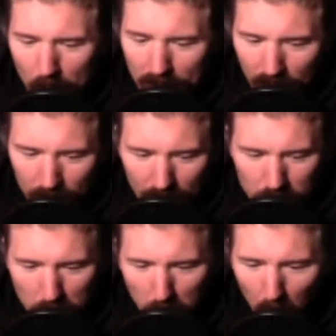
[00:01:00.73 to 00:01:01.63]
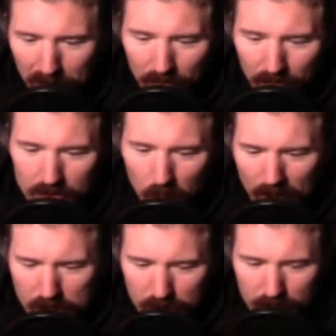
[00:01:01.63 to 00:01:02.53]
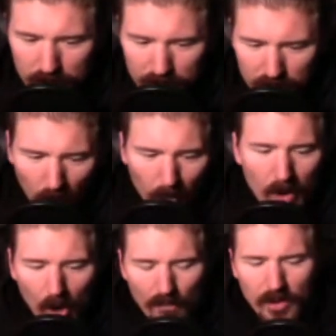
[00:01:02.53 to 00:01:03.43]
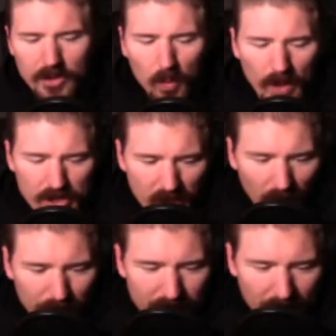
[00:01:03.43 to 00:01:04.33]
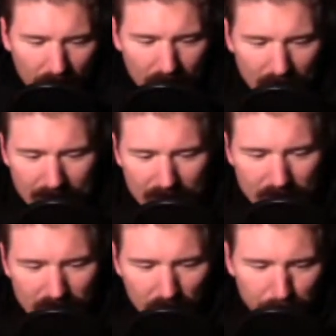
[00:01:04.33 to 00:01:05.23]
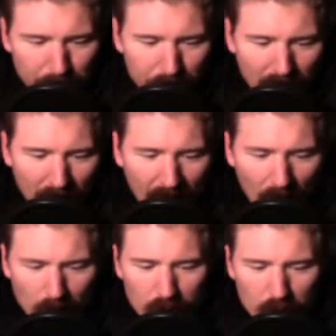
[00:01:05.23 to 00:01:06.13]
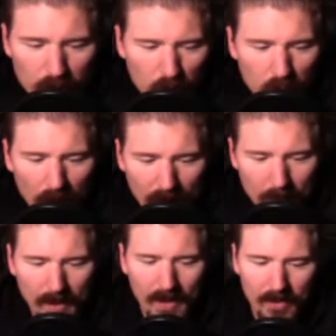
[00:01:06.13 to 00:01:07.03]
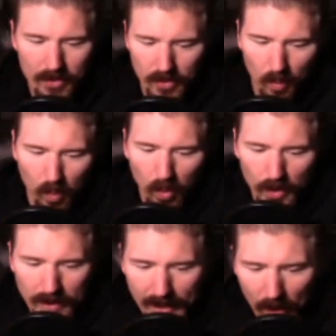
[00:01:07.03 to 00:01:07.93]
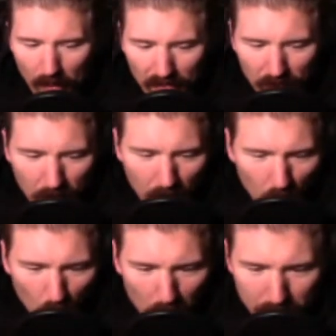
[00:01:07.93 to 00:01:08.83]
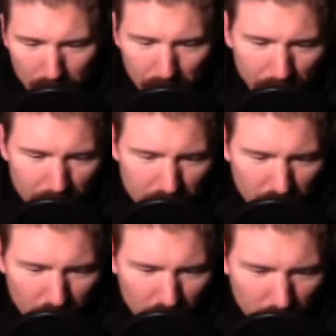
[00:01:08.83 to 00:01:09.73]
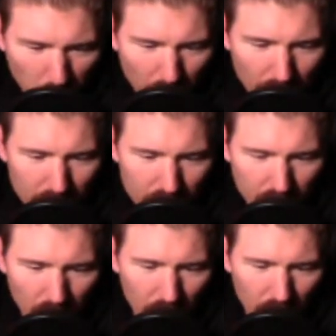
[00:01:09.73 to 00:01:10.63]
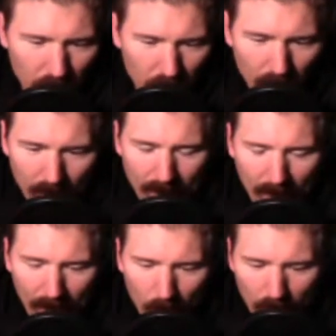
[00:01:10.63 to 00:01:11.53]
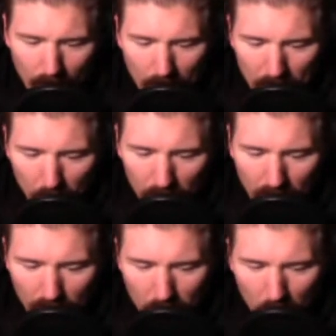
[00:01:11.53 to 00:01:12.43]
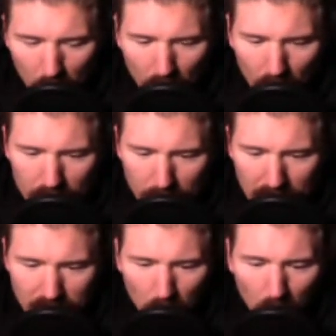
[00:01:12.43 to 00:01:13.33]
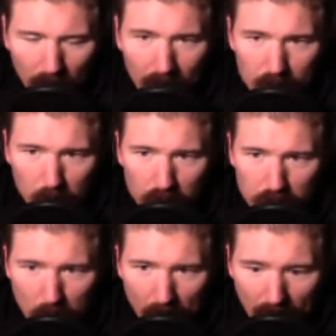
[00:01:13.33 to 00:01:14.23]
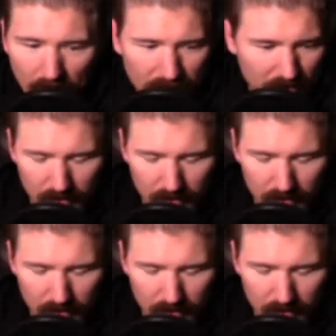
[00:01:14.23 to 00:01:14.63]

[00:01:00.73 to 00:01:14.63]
here as we pull up the first question. So first question of today is, how do you recommend working out from home? This is a good one. So how do I recommend working out from home? Well, it depends on what kind of tools you have.